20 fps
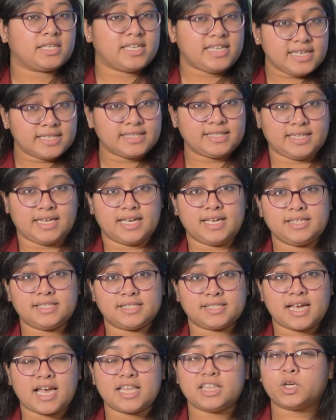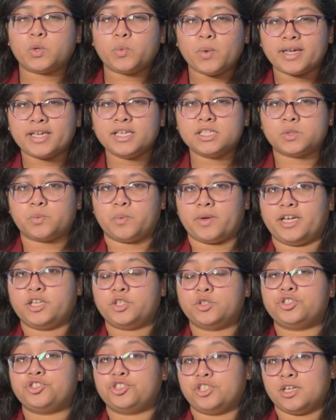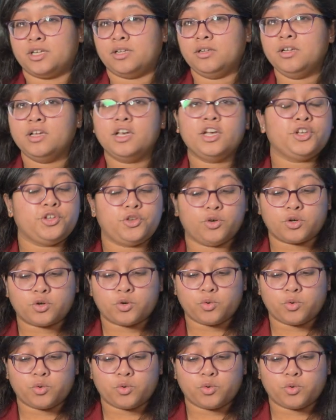easiest and the quickest way to chill your